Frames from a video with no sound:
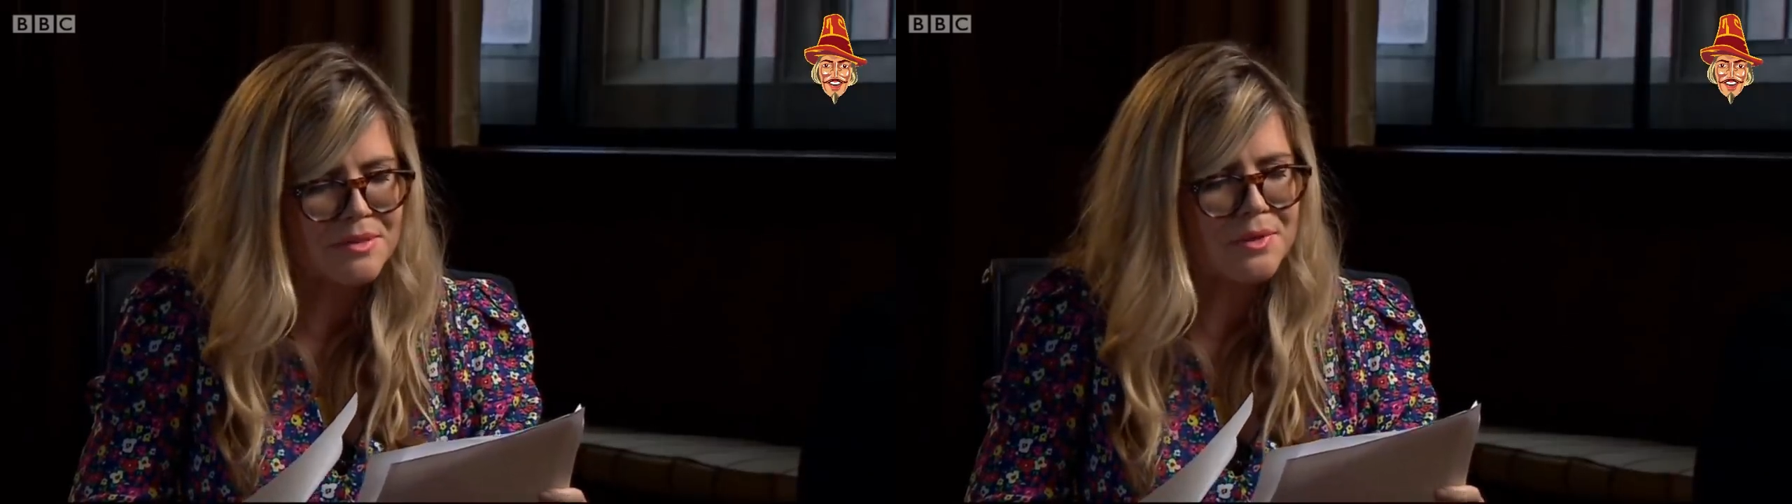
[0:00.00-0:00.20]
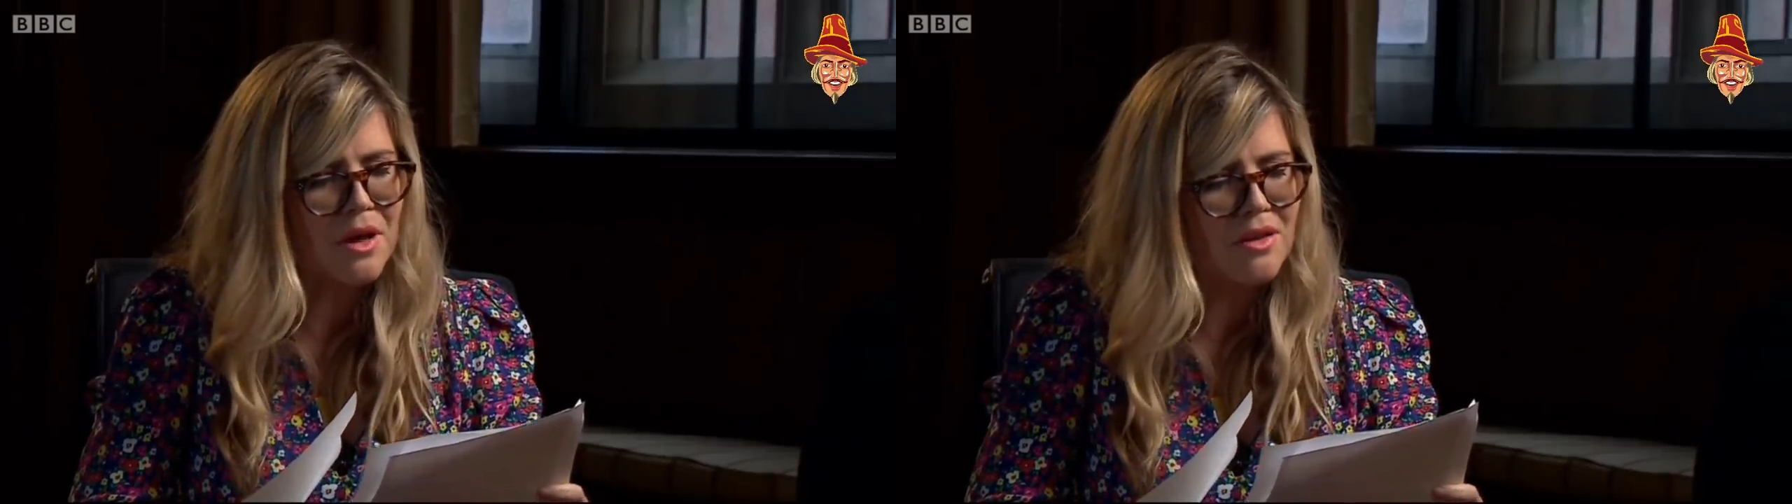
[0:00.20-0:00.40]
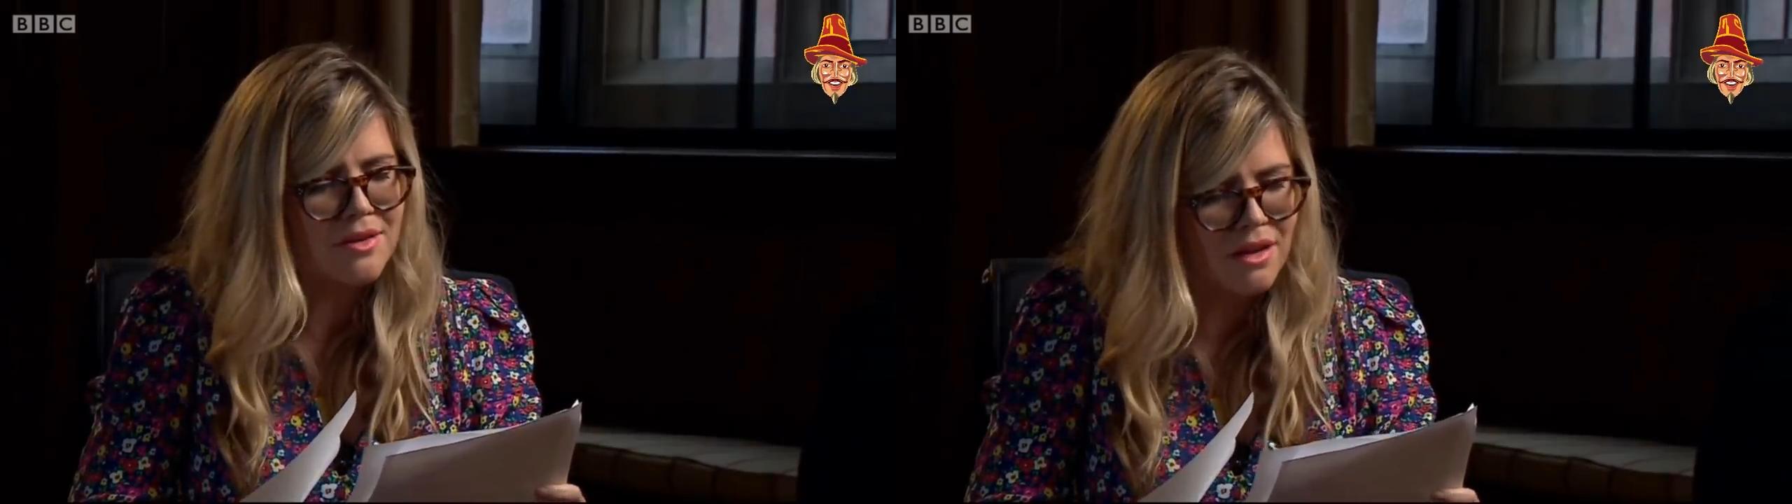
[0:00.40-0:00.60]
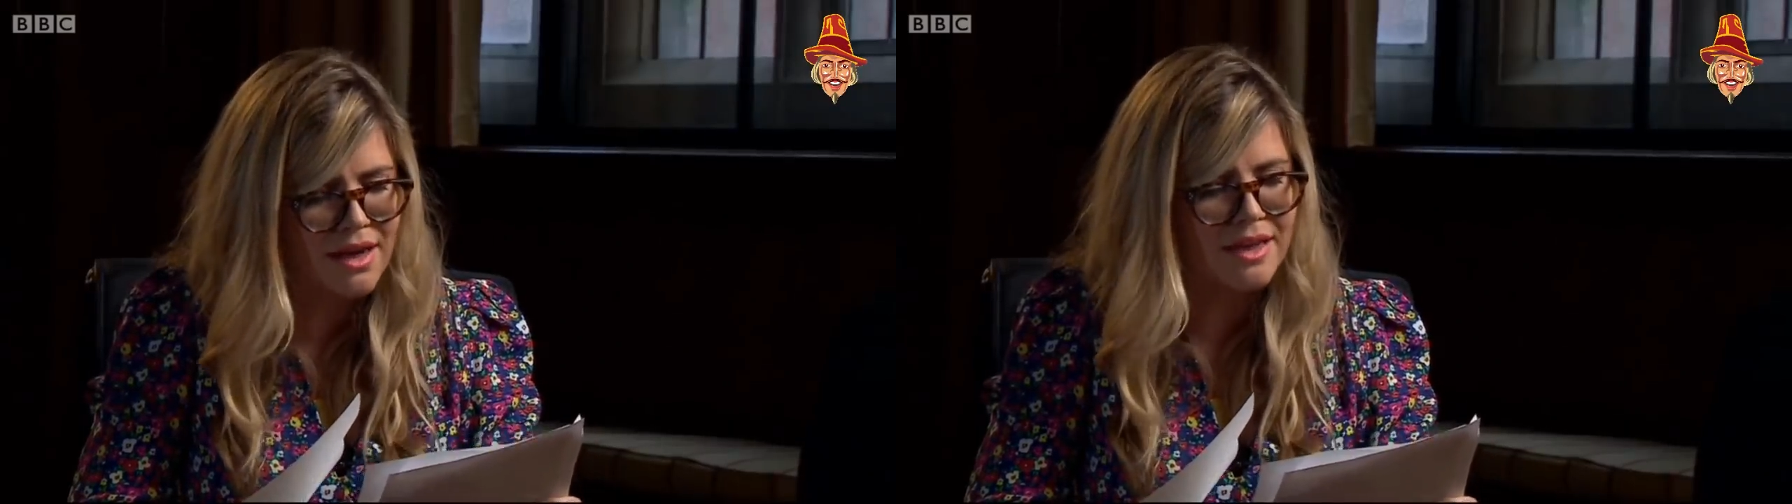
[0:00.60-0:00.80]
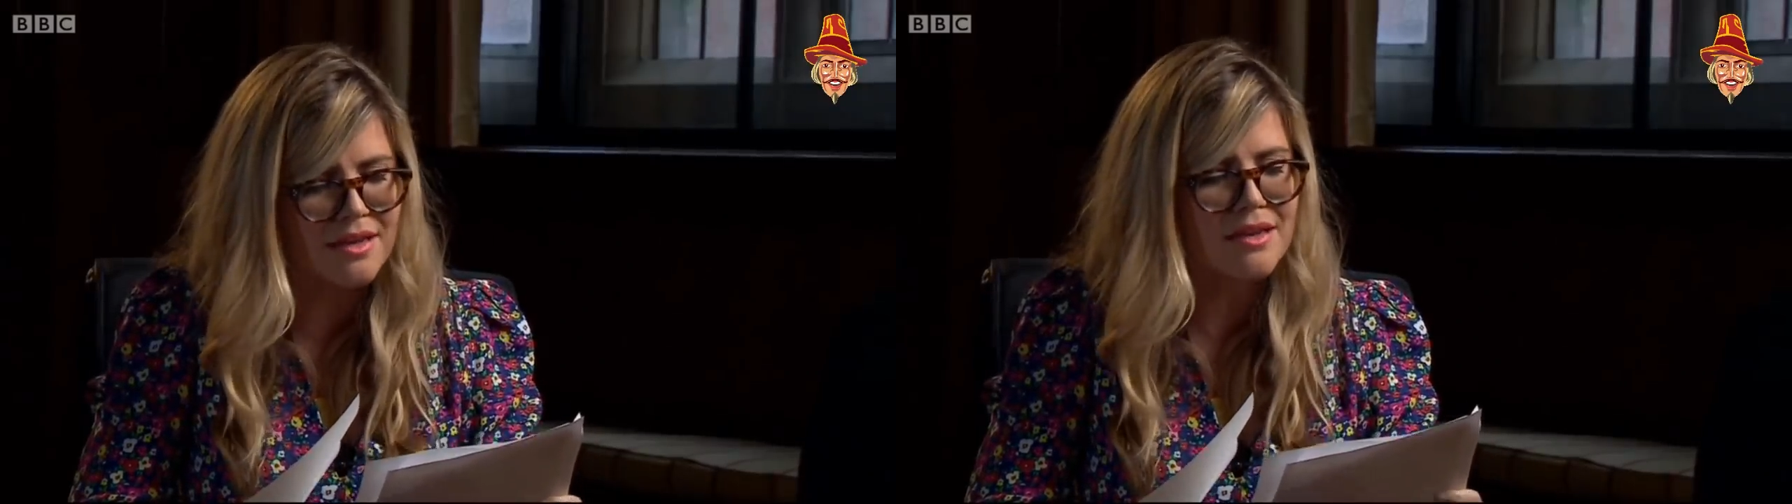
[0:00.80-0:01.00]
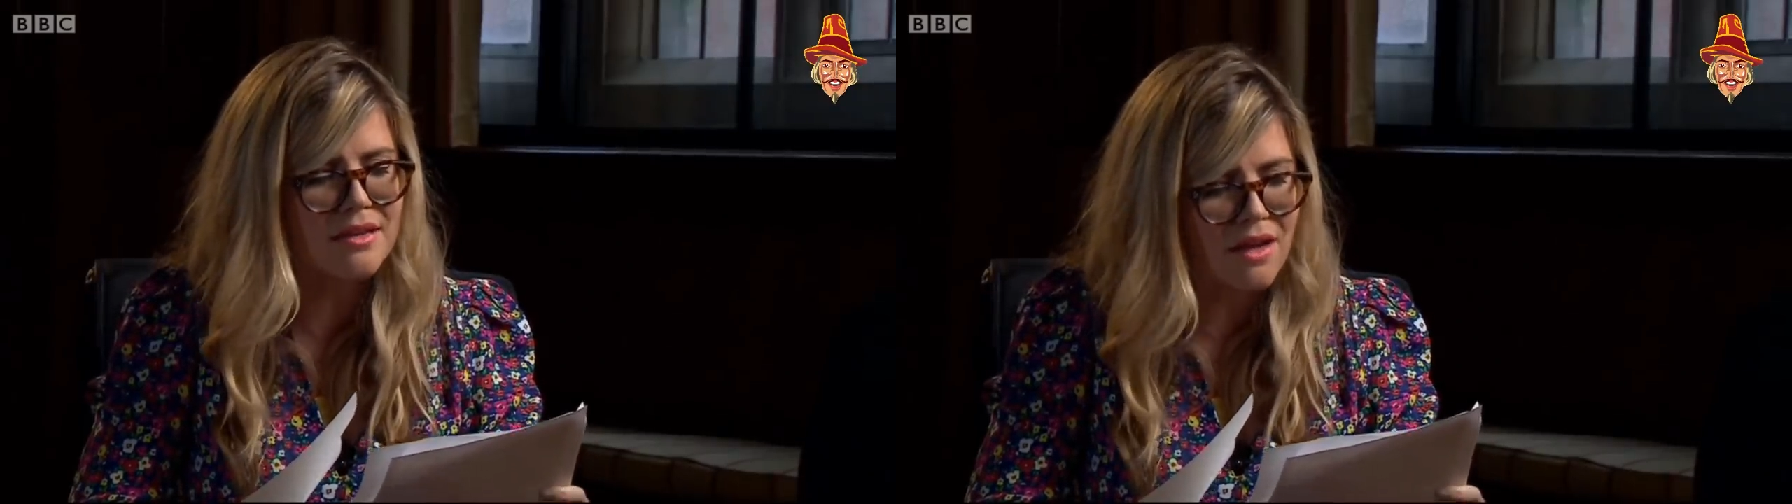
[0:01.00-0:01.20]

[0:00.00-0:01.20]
people are Zionists.